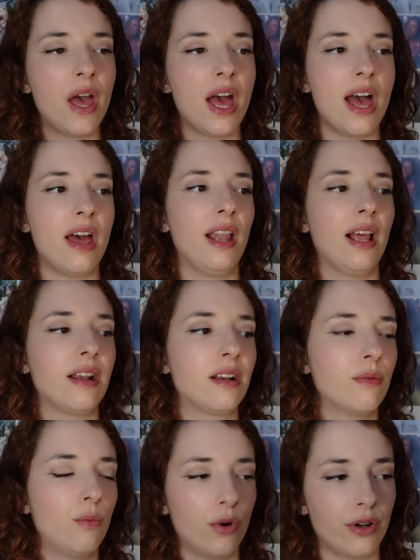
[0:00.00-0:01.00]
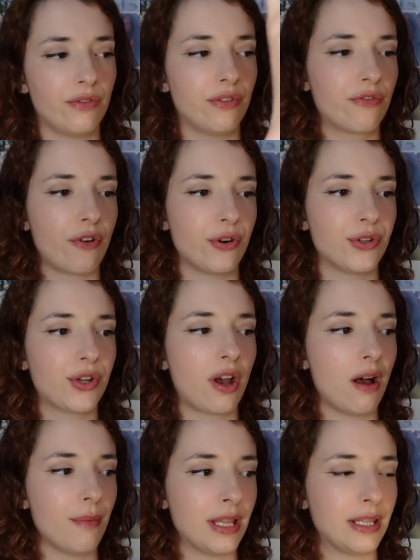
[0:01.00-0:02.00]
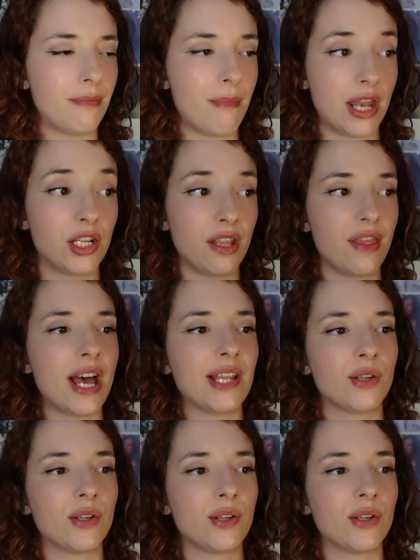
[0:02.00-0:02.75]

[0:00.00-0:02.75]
and like one of the first comments mentioned that,